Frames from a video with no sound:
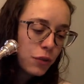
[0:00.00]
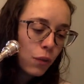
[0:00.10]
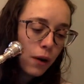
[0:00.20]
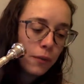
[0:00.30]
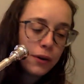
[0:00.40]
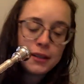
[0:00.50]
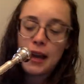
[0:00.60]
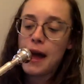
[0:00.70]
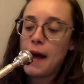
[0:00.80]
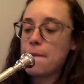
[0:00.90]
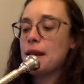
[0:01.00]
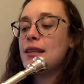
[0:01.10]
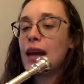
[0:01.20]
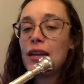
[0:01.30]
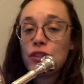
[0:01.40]
One more time.
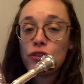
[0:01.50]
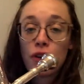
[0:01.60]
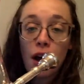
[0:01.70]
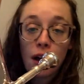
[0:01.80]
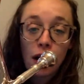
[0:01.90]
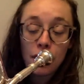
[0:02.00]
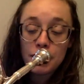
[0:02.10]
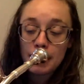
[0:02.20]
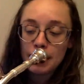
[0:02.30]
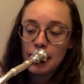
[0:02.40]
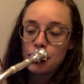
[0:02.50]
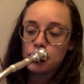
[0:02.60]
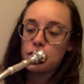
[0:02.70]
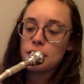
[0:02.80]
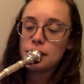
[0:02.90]
Nice strong
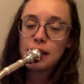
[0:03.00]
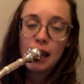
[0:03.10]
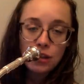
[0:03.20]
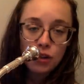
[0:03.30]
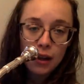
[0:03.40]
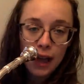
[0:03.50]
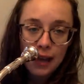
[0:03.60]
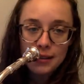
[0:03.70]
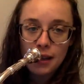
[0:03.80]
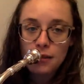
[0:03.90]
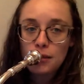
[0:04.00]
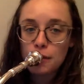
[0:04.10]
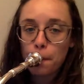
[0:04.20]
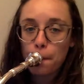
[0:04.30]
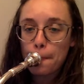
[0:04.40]
articulations, nice strong accents.
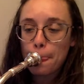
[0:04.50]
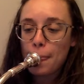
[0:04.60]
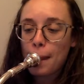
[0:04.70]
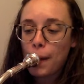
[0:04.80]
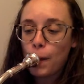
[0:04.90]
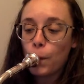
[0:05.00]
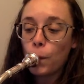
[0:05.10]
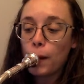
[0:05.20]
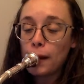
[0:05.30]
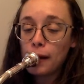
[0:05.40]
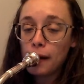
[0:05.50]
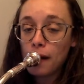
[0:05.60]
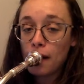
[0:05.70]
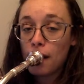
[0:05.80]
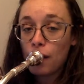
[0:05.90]
1,
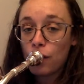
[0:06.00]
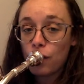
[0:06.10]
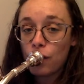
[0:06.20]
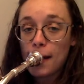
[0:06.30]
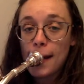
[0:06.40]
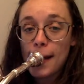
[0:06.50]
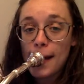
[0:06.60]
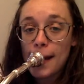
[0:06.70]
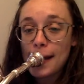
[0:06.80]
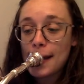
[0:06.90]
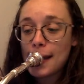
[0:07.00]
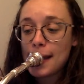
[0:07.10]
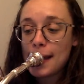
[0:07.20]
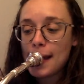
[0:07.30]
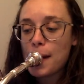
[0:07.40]

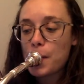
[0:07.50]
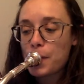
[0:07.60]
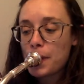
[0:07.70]
ready, go.